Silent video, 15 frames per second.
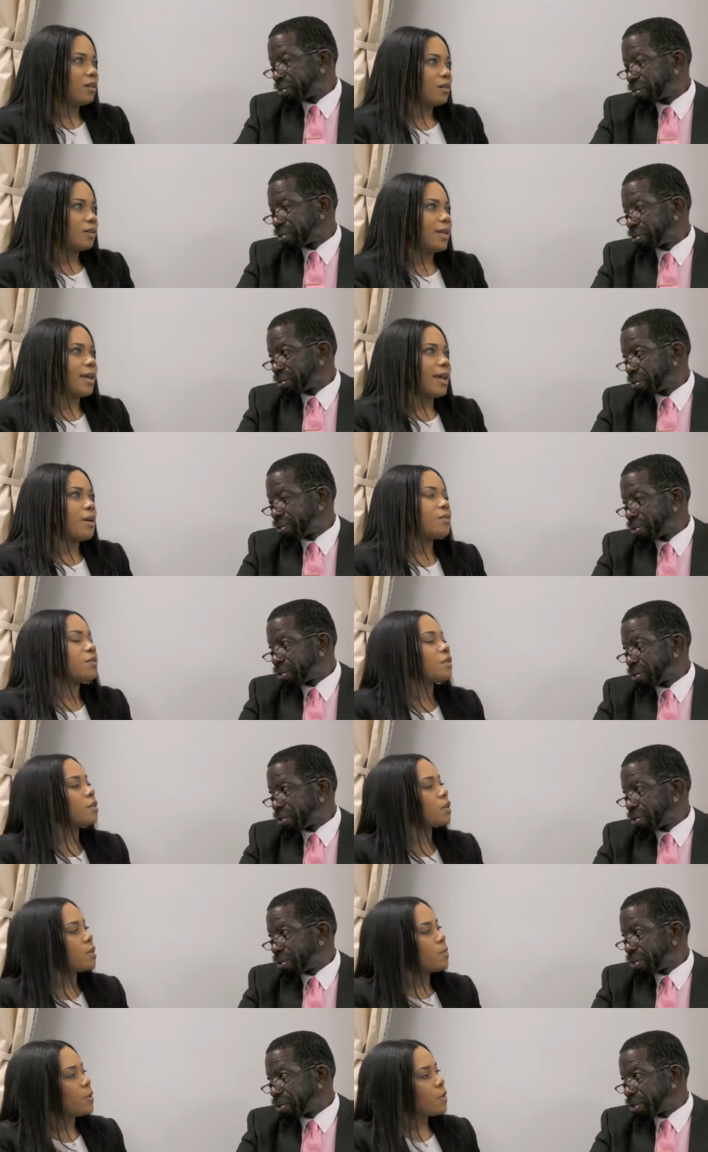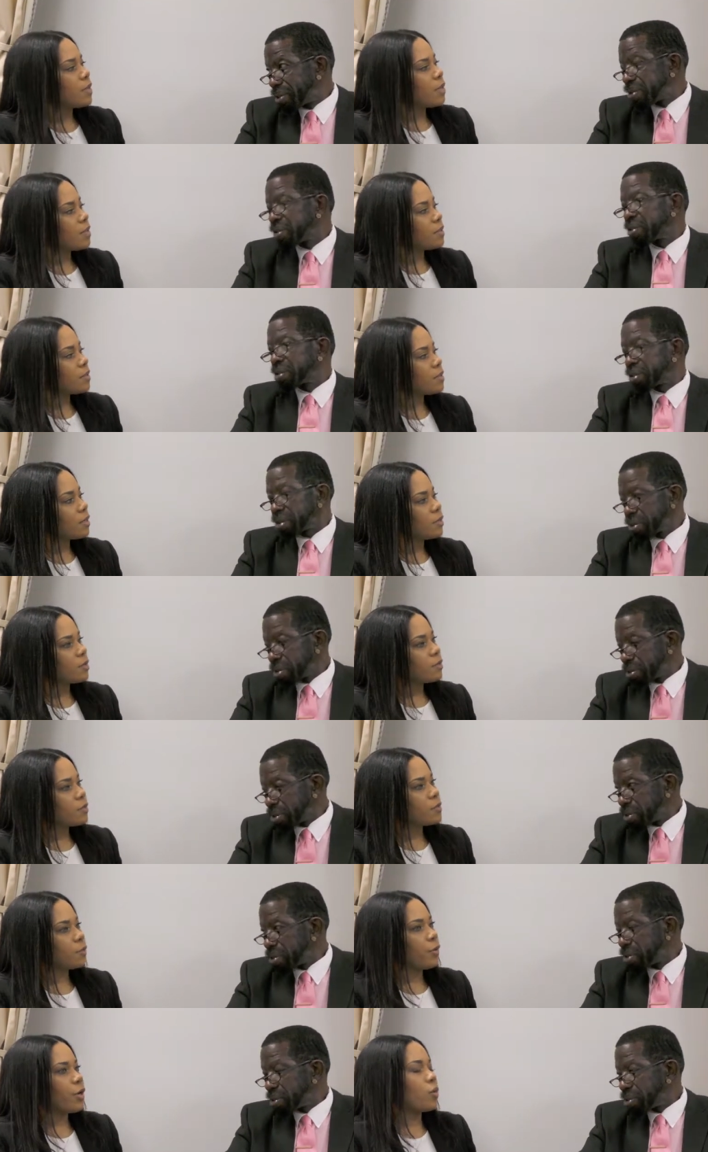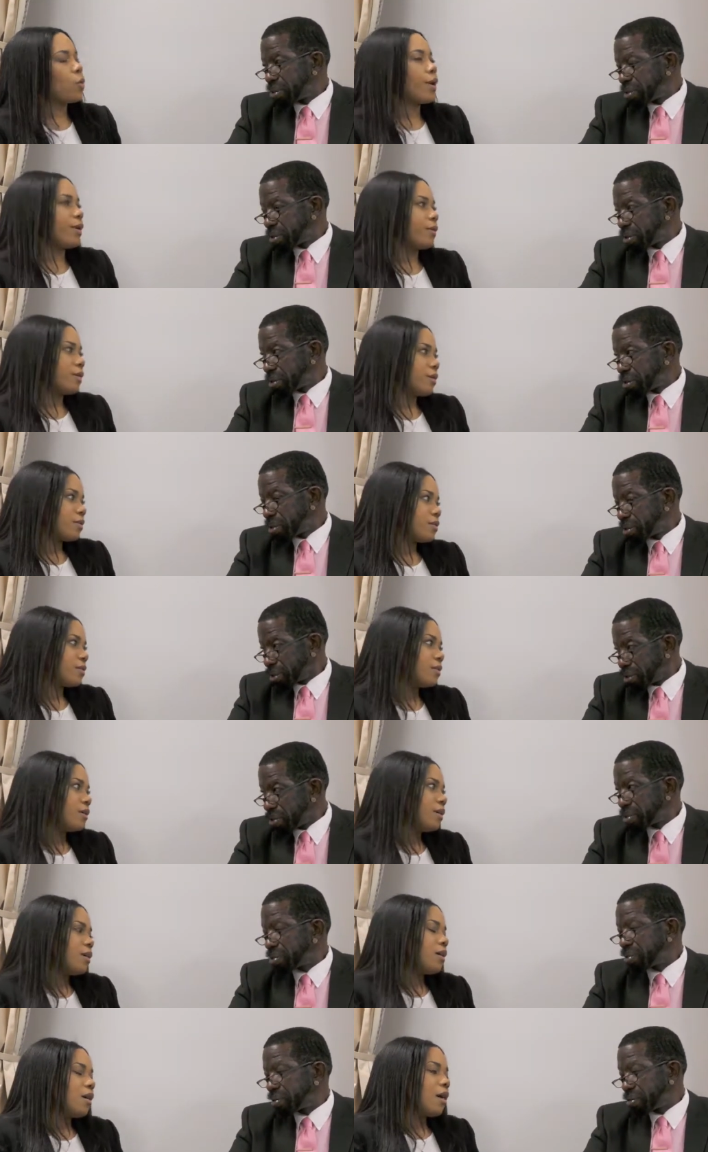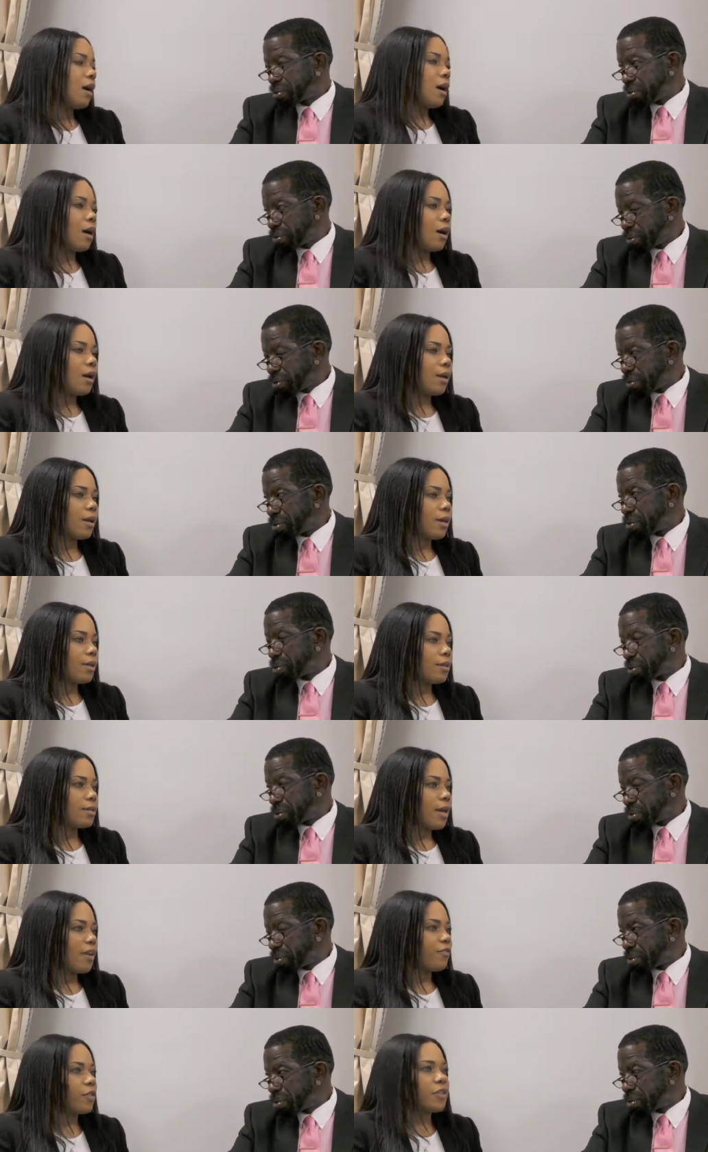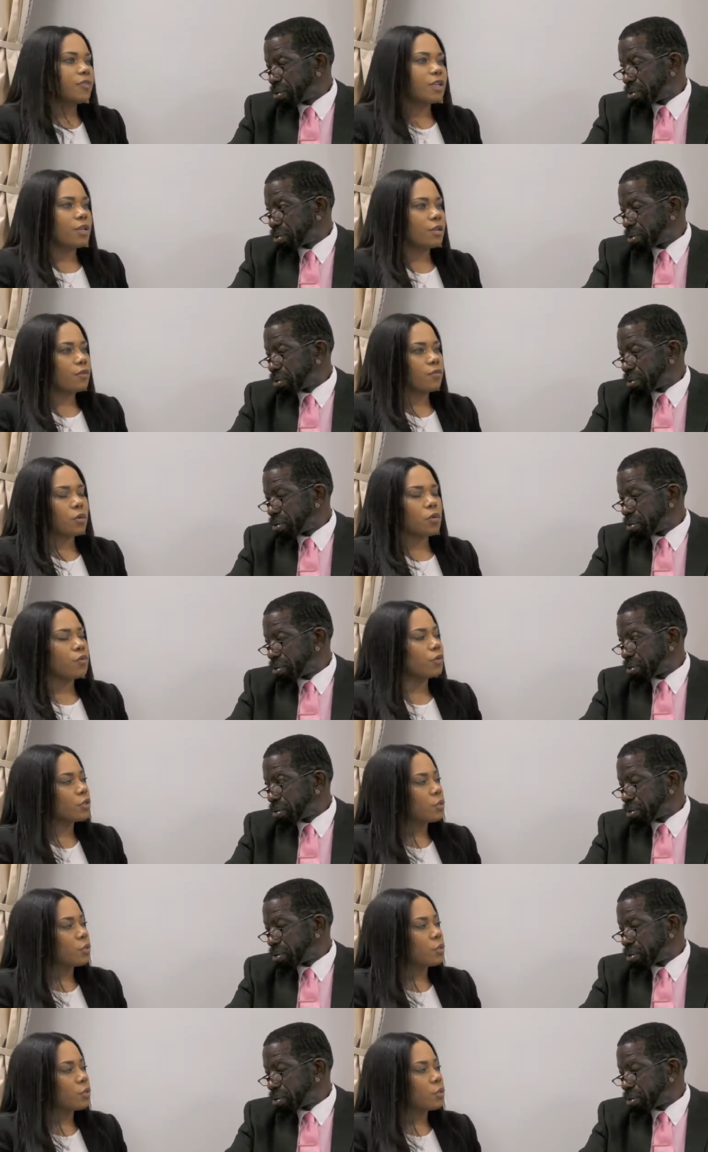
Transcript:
Speaker 1: get out into the community to spread awareness. Mm -hmm. It's, I've lived here for over